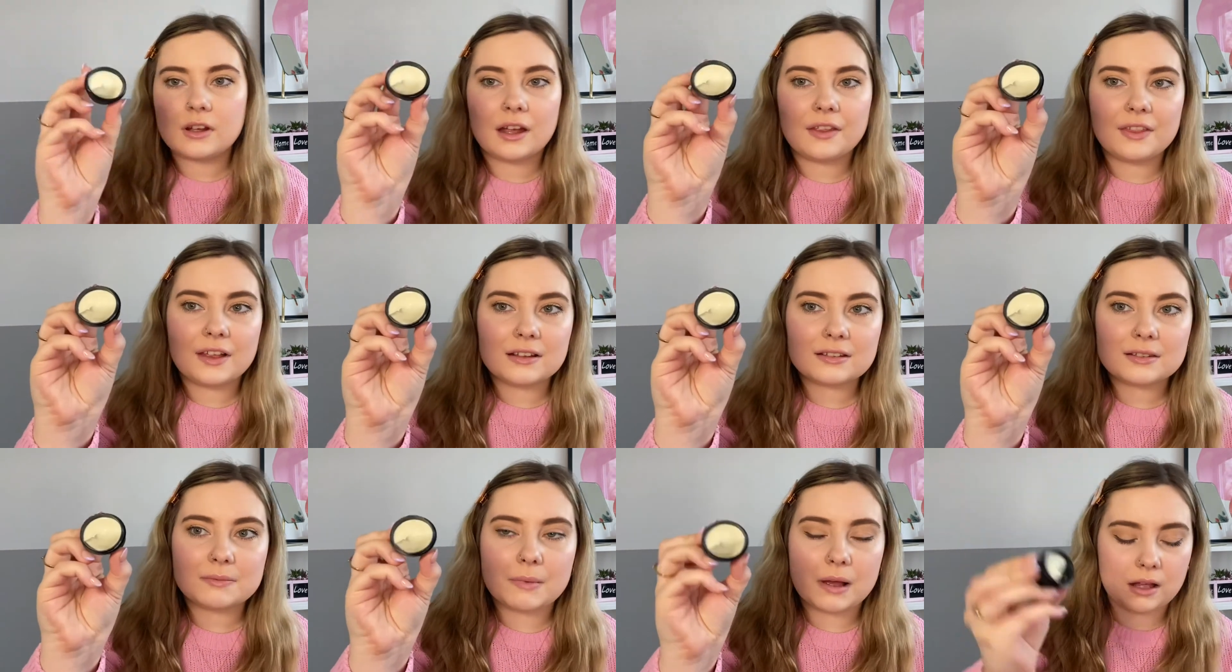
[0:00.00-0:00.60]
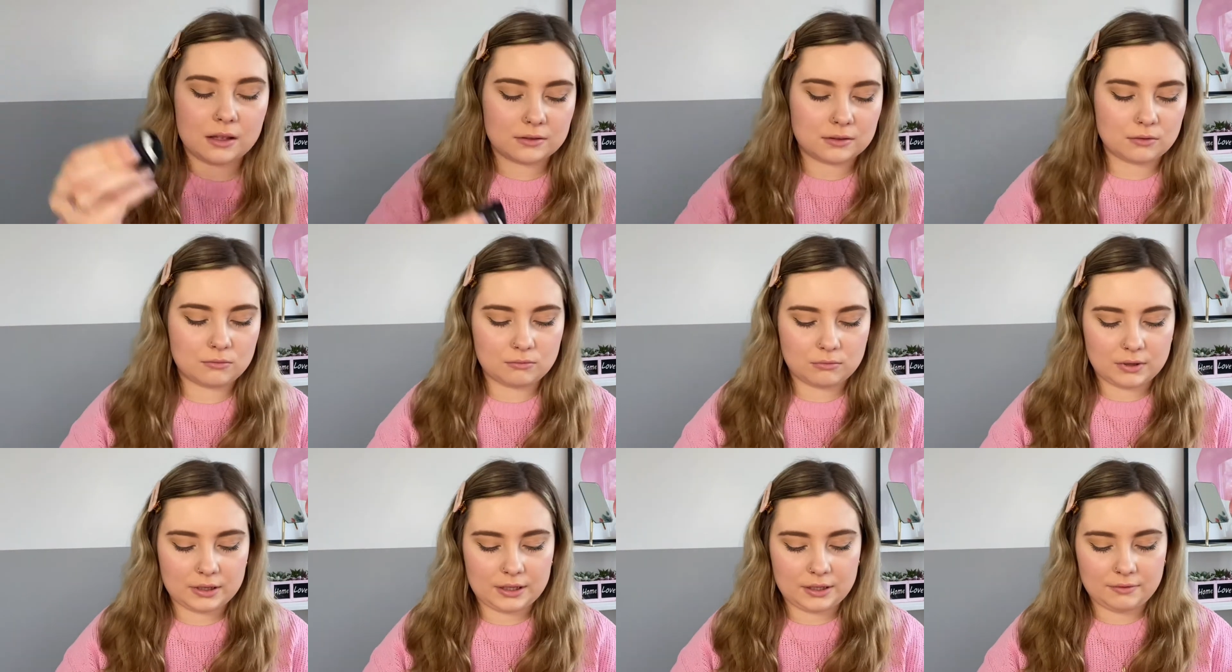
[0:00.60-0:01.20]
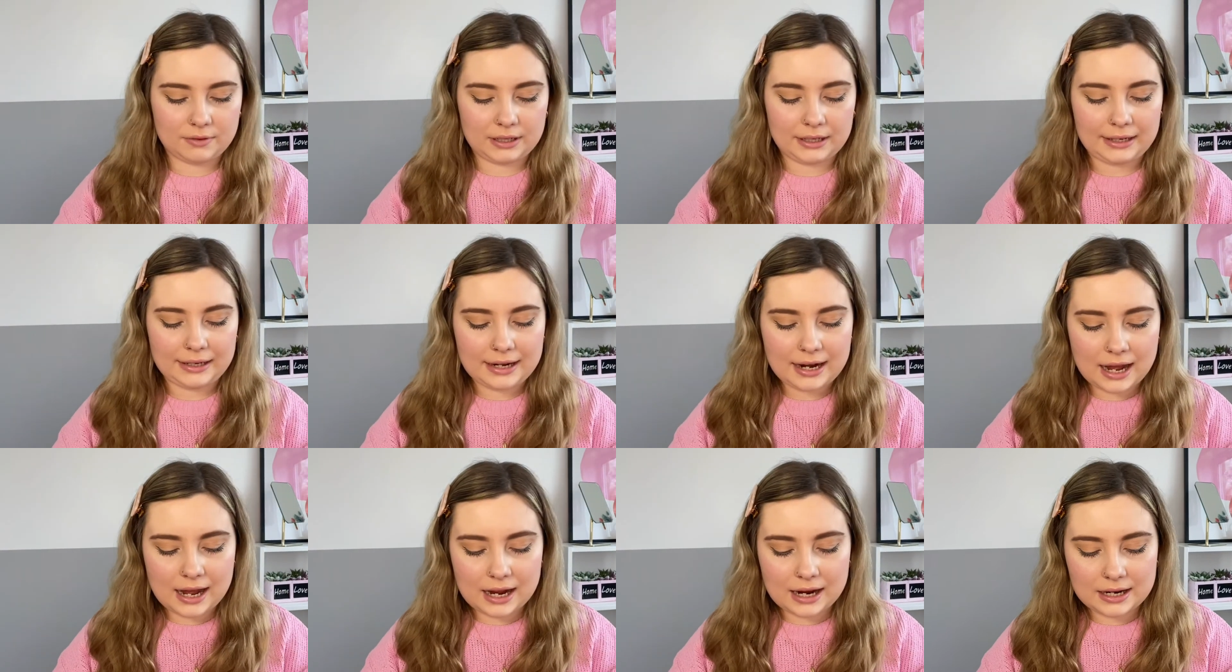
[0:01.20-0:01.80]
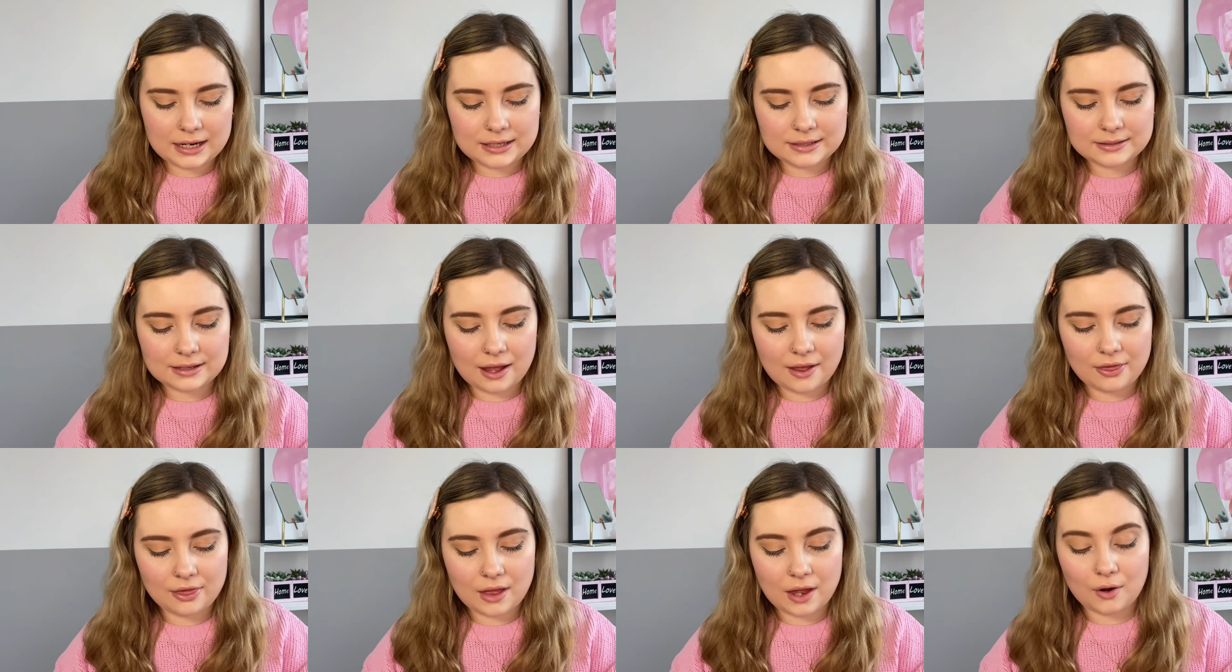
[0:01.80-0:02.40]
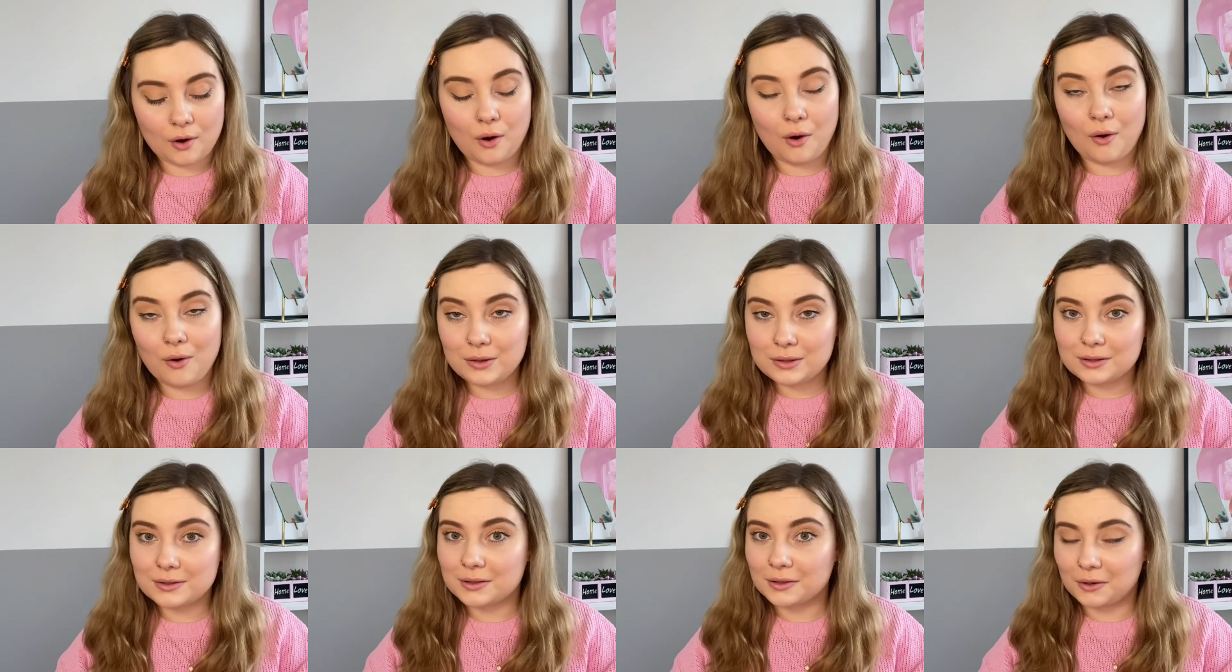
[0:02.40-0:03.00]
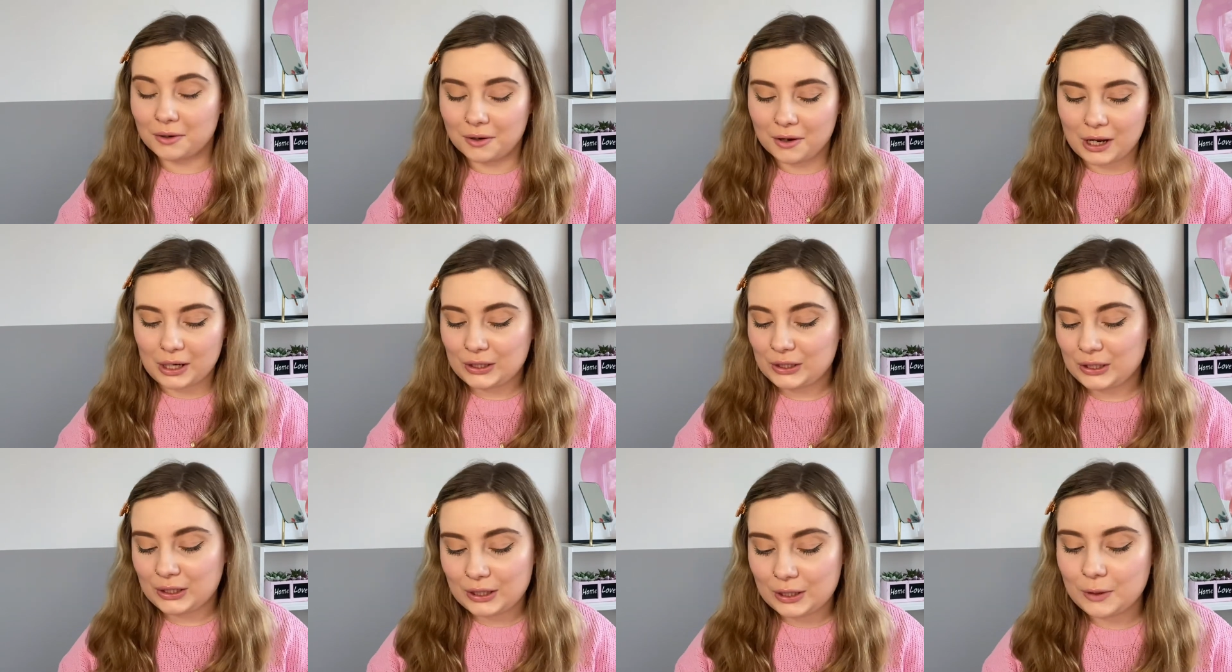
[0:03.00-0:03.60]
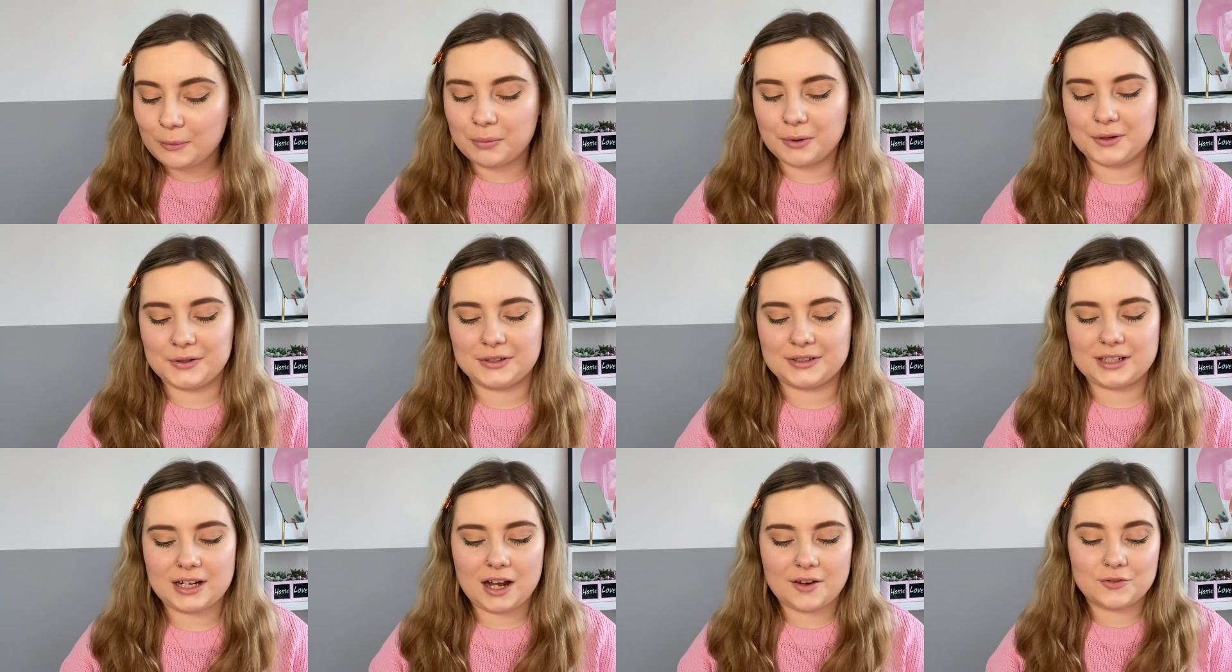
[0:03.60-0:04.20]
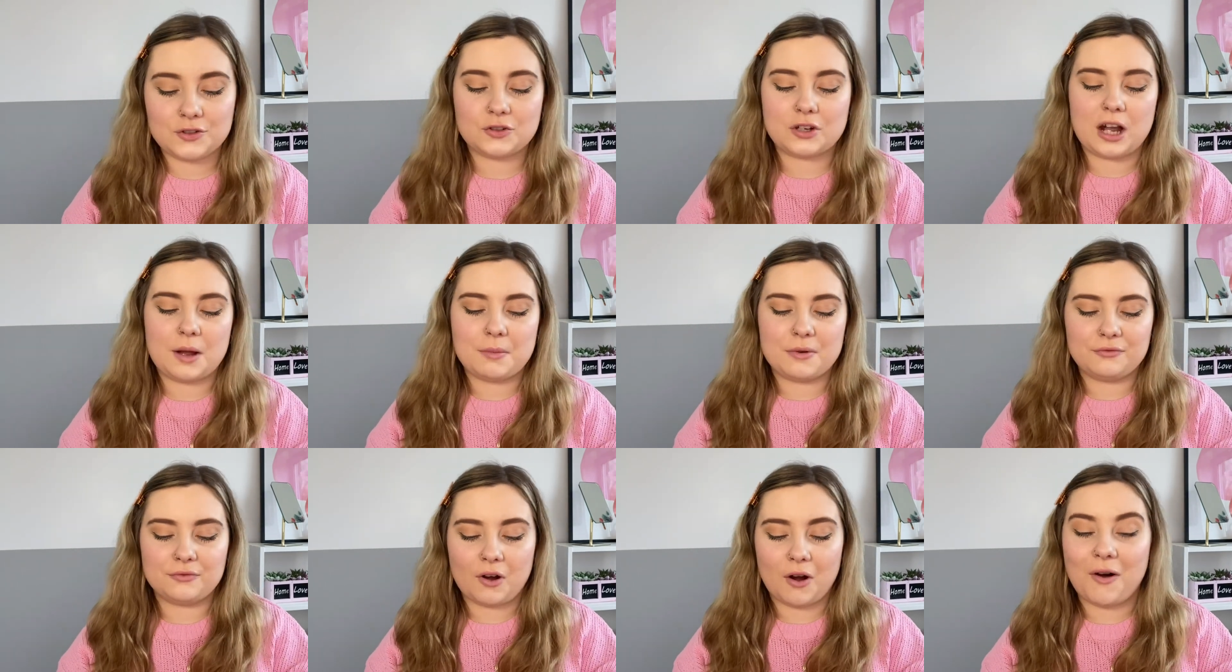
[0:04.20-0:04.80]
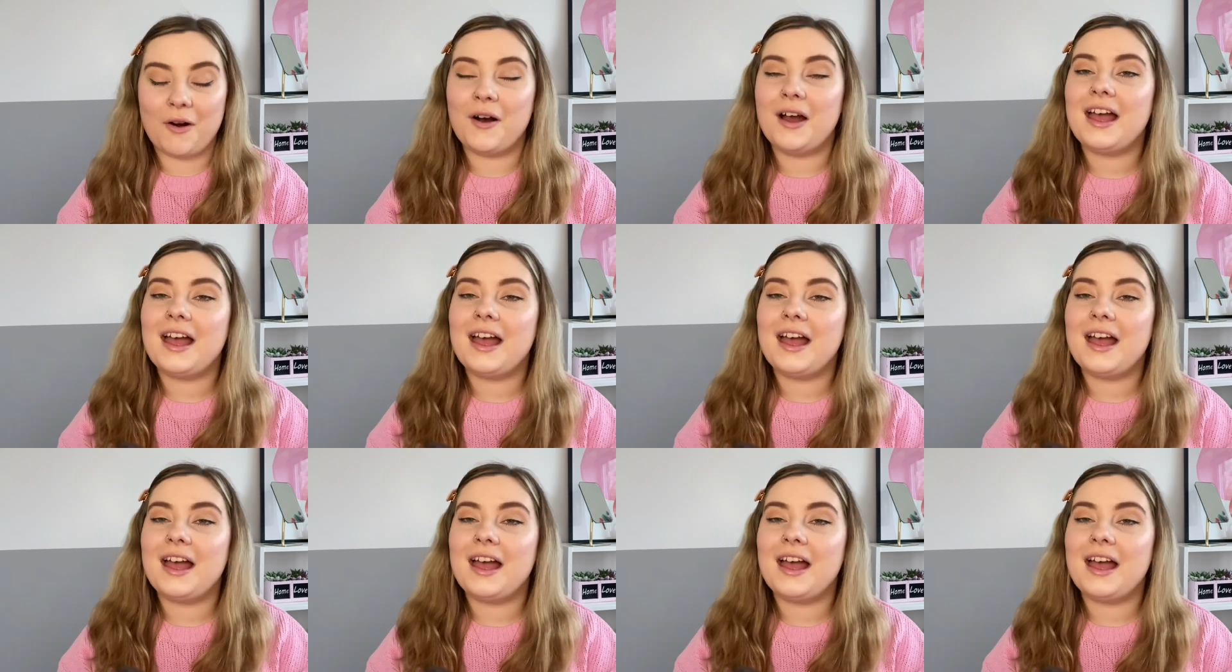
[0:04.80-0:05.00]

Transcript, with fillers: and that smells really really nice and then also a new product I haven't tried before